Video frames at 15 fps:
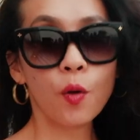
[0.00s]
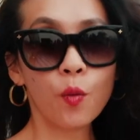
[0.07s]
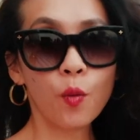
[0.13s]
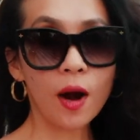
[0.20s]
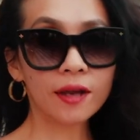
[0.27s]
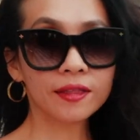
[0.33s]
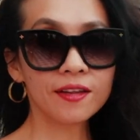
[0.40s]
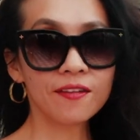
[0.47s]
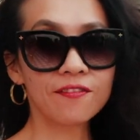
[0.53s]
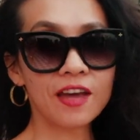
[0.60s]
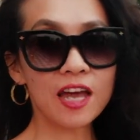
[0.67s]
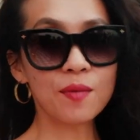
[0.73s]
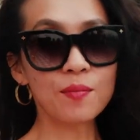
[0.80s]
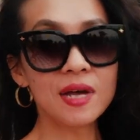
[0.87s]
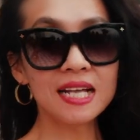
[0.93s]
We're at the
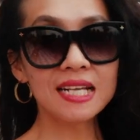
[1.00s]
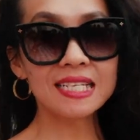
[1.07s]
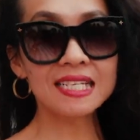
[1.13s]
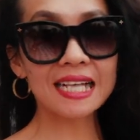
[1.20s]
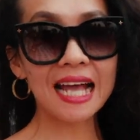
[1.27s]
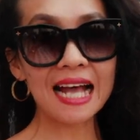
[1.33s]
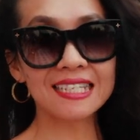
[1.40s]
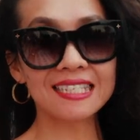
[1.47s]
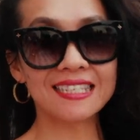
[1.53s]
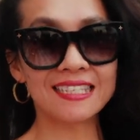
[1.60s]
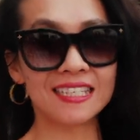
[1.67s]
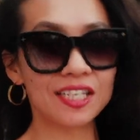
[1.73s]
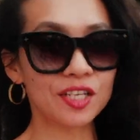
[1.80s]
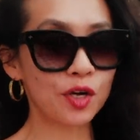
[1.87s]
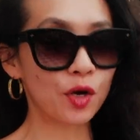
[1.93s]
famous
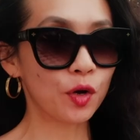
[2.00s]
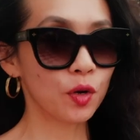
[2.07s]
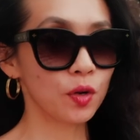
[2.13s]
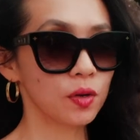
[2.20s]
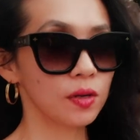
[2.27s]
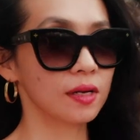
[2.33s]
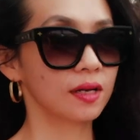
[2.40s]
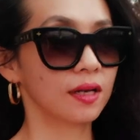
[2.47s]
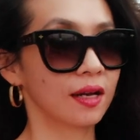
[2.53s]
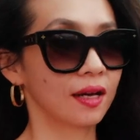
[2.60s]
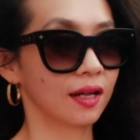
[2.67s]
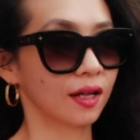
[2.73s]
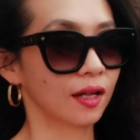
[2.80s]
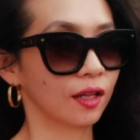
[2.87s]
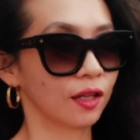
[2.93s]
Castillo.
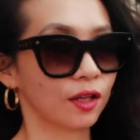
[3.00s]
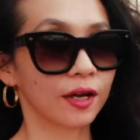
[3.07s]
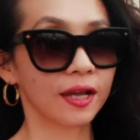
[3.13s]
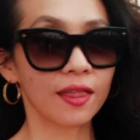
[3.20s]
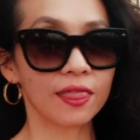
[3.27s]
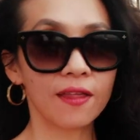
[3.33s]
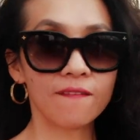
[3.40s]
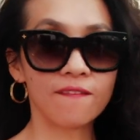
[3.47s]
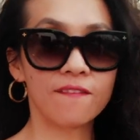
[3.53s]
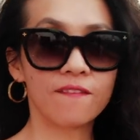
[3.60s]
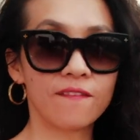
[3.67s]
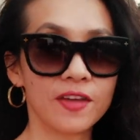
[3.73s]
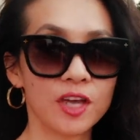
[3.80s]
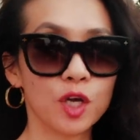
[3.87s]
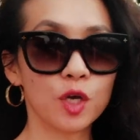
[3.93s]
Look at the
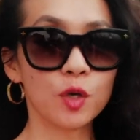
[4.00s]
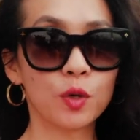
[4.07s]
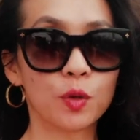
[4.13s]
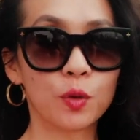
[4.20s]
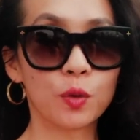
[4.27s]
view.